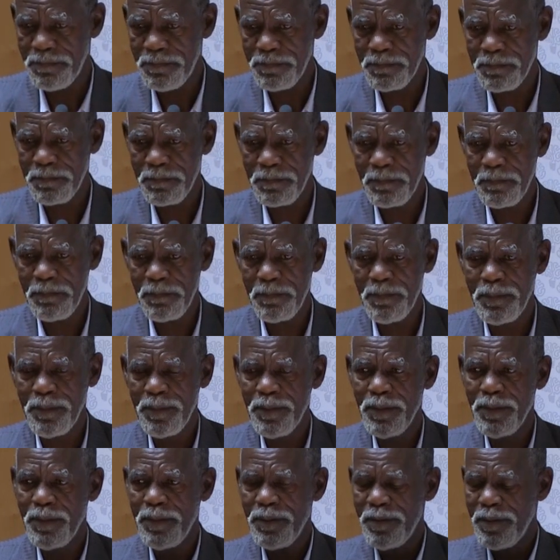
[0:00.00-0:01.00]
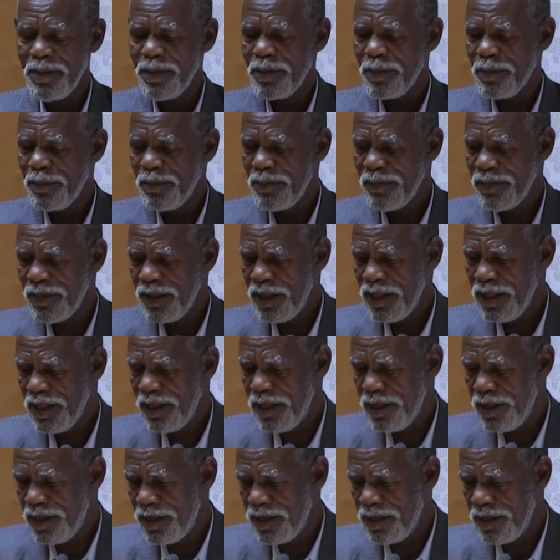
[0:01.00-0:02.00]

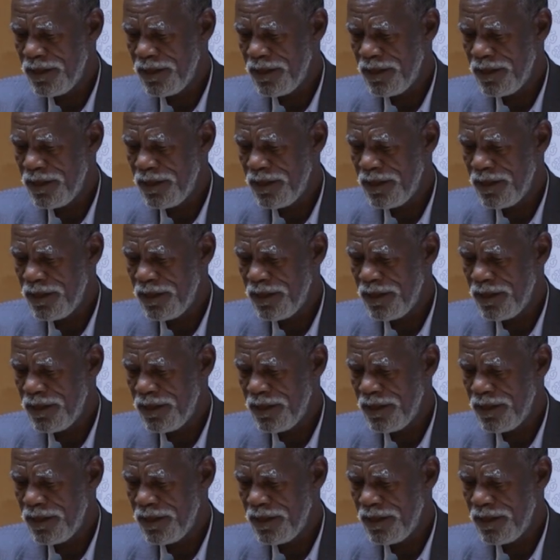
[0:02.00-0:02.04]
(silence)